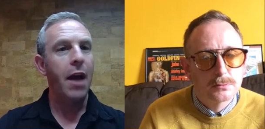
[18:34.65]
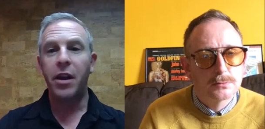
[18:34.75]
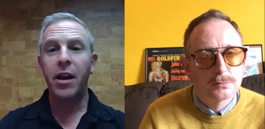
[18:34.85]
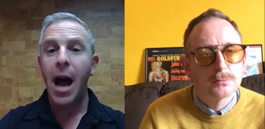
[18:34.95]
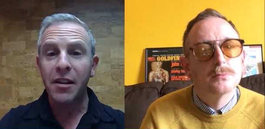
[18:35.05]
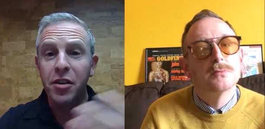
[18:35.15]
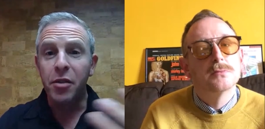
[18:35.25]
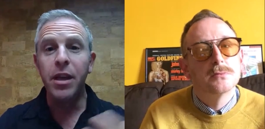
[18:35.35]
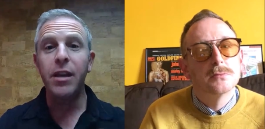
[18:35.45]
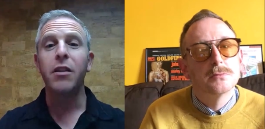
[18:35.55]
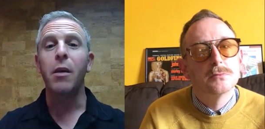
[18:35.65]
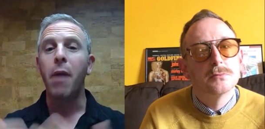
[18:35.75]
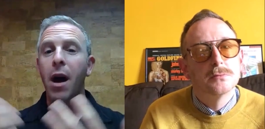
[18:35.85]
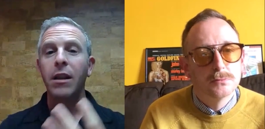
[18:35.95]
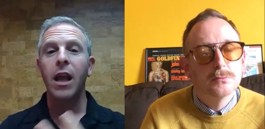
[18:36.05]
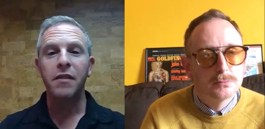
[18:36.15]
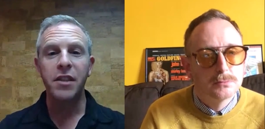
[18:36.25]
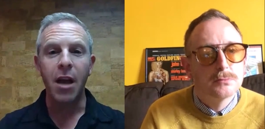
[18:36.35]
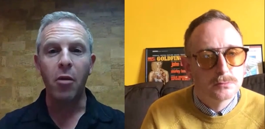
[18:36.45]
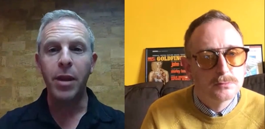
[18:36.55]
Speaker 1: you had the costuming and the Bond
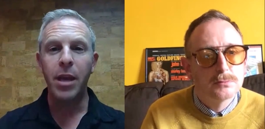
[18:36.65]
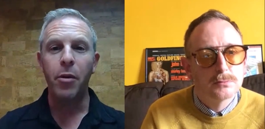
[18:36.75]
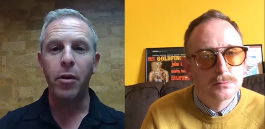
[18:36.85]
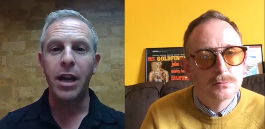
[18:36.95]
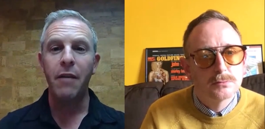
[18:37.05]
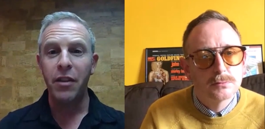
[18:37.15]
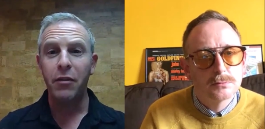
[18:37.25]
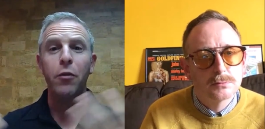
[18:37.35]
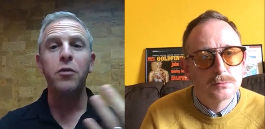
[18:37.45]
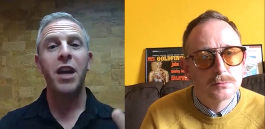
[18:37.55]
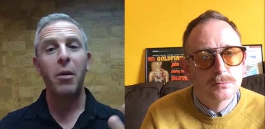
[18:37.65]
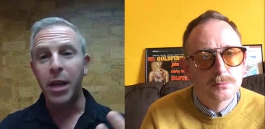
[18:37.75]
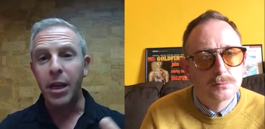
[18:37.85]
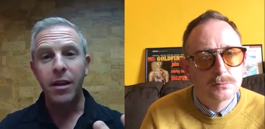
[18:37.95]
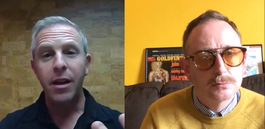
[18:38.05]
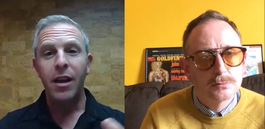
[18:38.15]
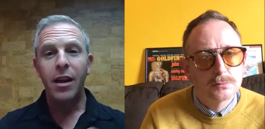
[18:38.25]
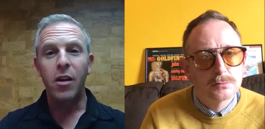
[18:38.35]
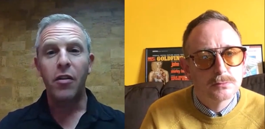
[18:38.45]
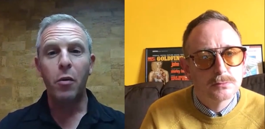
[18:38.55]
lifestyle people, and never the two shall meet.
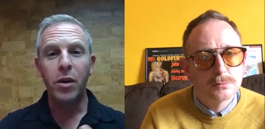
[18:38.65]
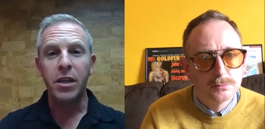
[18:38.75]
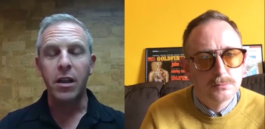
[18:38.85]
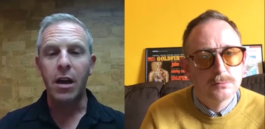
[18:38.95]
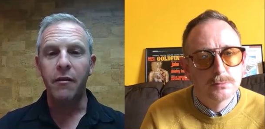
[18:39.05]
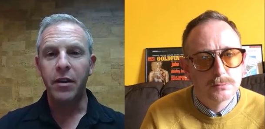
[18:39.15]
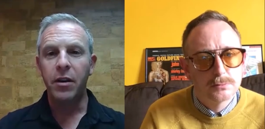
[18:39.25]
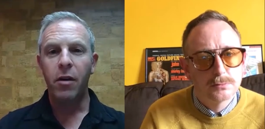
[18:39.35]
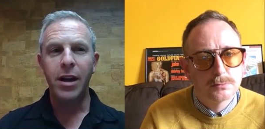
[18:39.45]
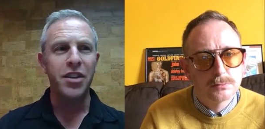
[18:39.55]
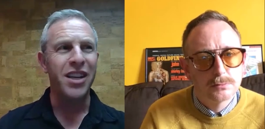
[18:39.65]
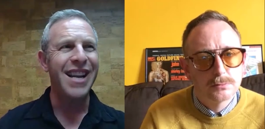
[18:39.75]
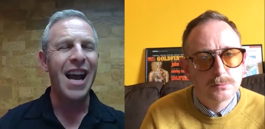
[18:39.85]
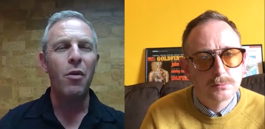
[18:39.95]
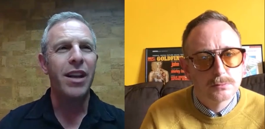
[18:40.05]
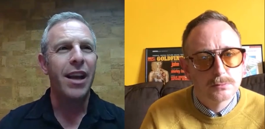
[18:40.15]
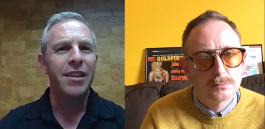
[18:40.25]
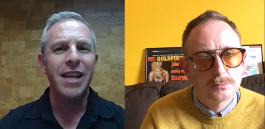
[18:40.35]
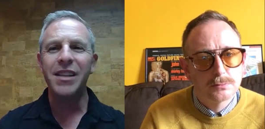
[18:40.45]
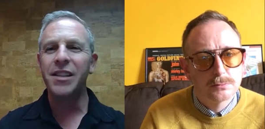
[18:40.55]
You know, there wasn't a lot of integration.
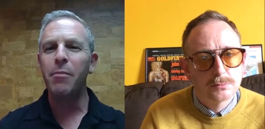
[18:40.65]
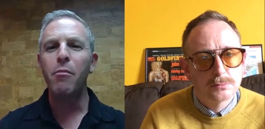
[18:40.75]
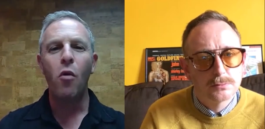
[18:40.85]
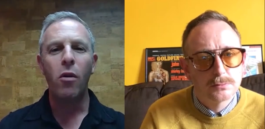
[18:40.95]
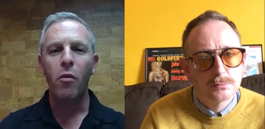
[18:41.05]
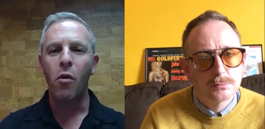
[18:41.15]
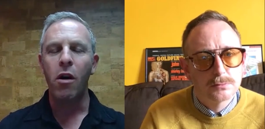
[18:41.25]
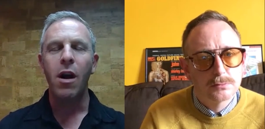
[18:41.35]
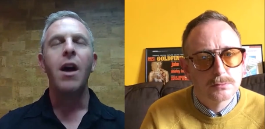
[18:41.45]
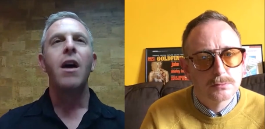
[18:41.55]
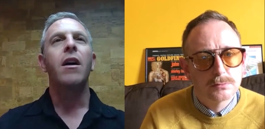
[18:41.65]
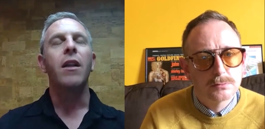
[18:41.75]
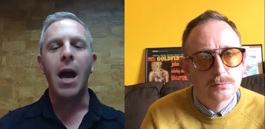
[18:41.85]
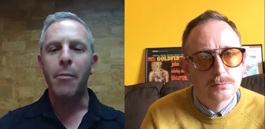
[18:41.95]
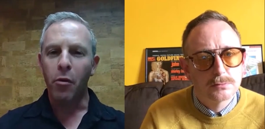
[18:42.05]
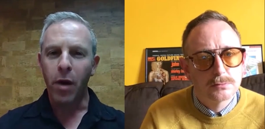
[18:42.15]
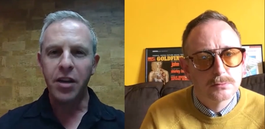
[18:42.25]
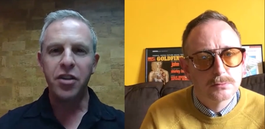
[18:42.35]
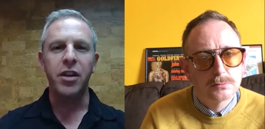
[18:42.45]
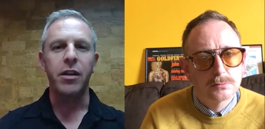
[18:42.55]
Nowadays, I see more and more
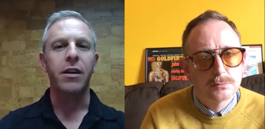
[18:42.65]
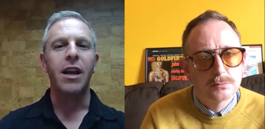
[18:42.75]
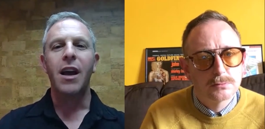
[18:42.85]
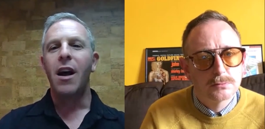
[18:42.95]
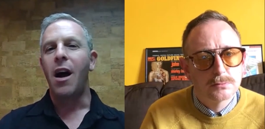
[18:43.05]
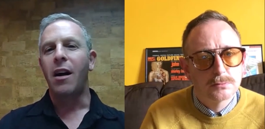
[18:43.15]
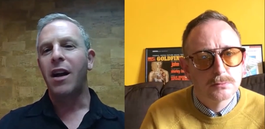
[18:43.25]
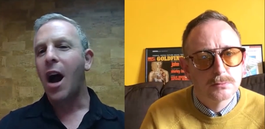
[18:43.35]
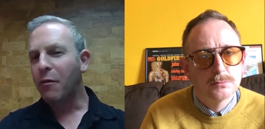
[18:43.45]
collaboration, uh,